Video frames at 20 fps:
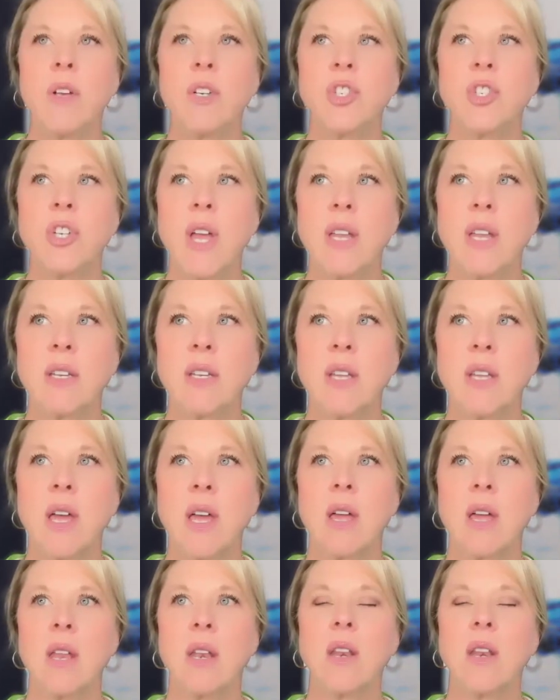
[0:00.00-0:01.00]

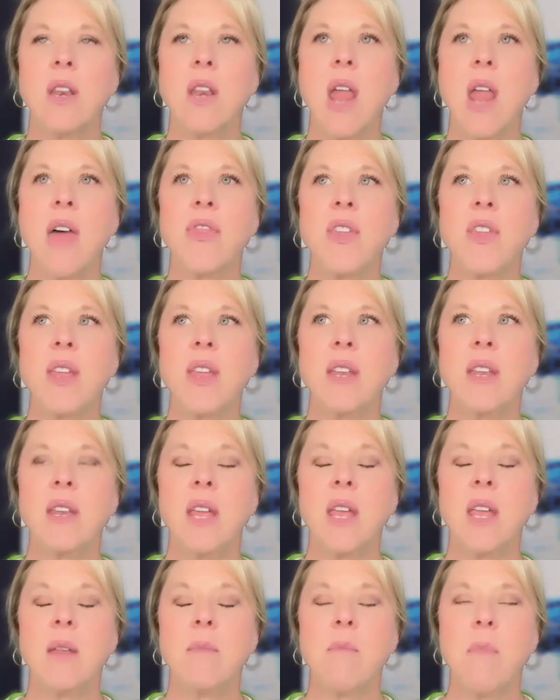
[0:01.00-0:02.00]
agenda, nothing
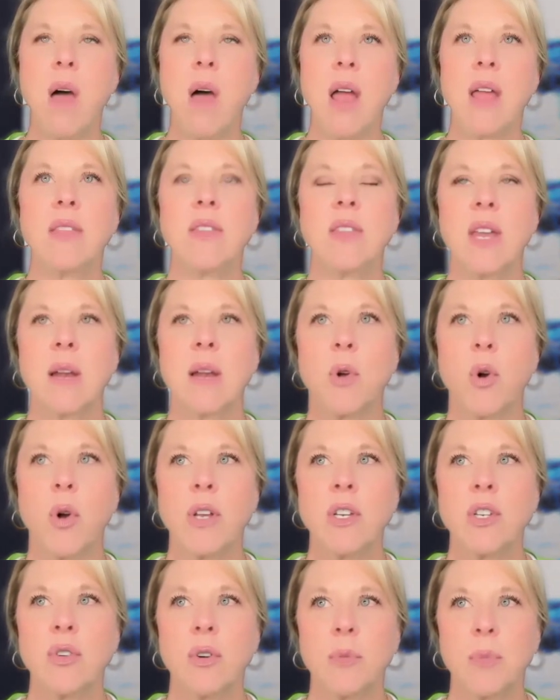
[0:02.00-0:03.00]
in mind that I'm
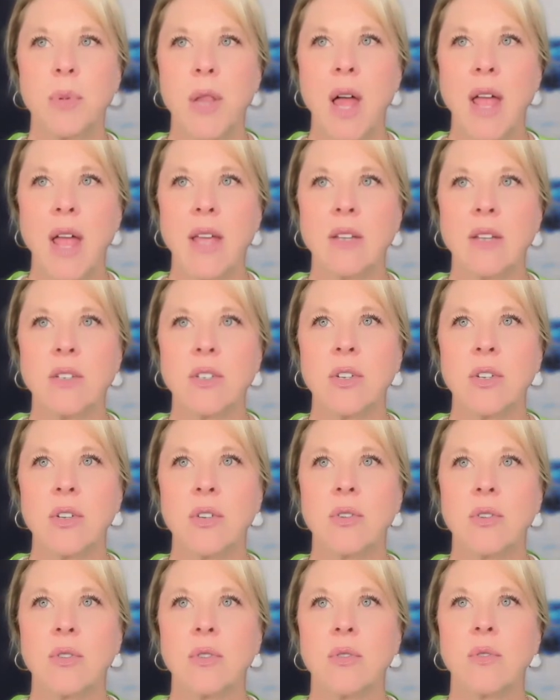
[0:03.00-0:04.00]
going to apply it
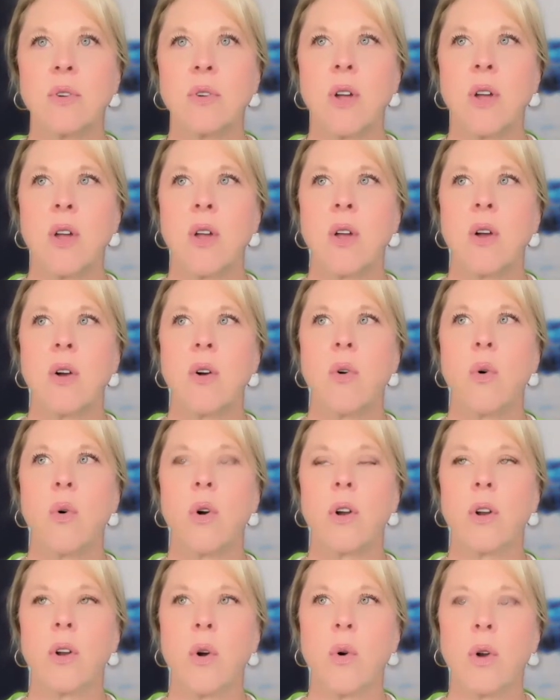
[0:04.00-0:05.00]
to
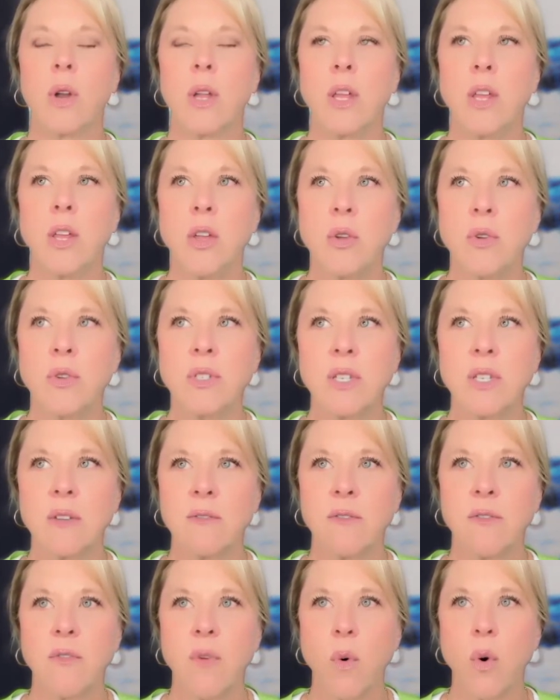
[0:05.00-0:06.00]
or use
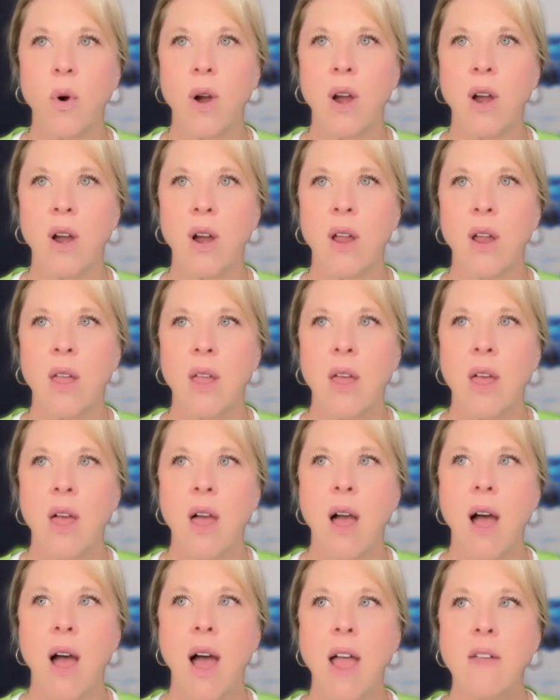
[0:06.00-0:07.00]
it for,
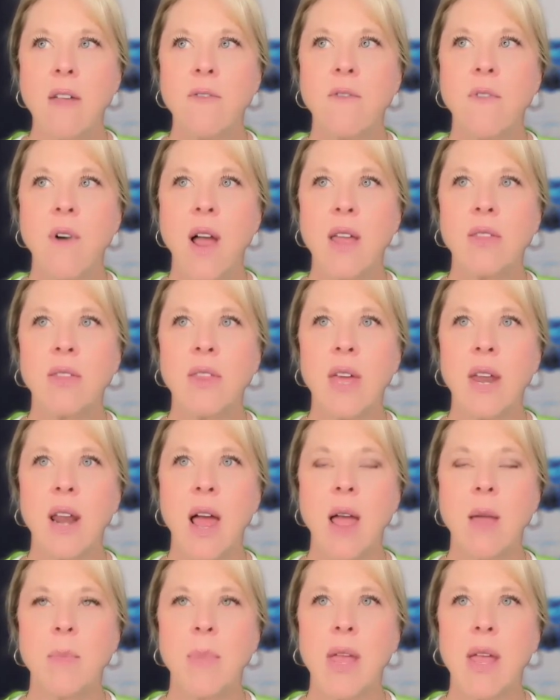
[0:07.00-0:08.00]
I find that
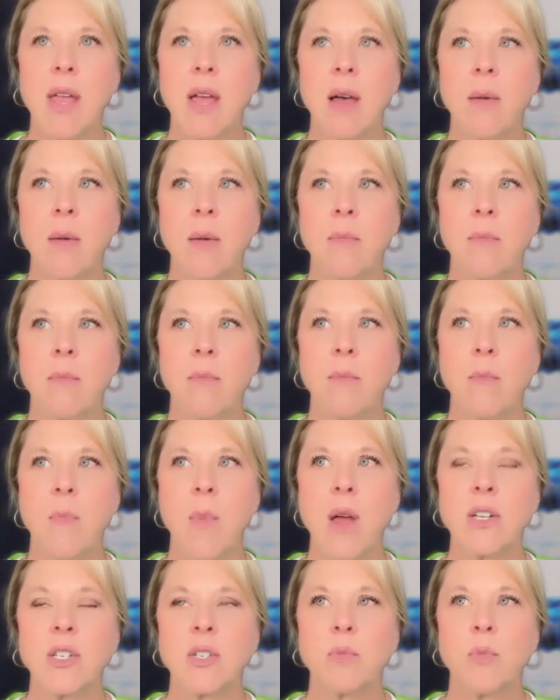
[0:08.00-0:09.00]
I become
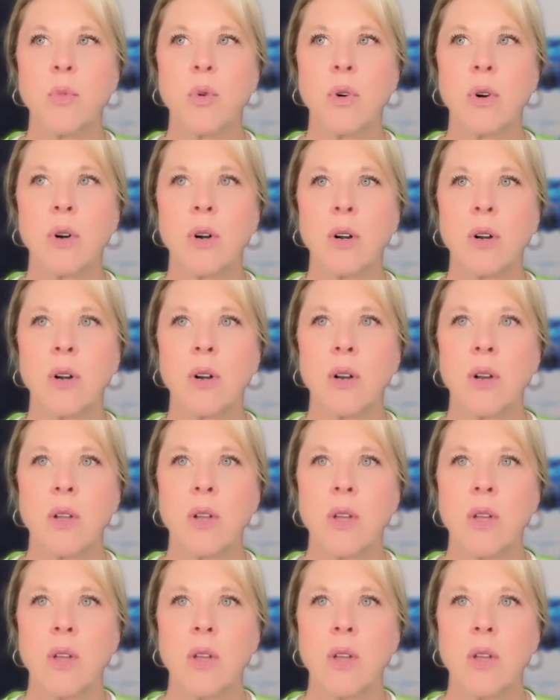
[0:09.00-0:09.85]
much more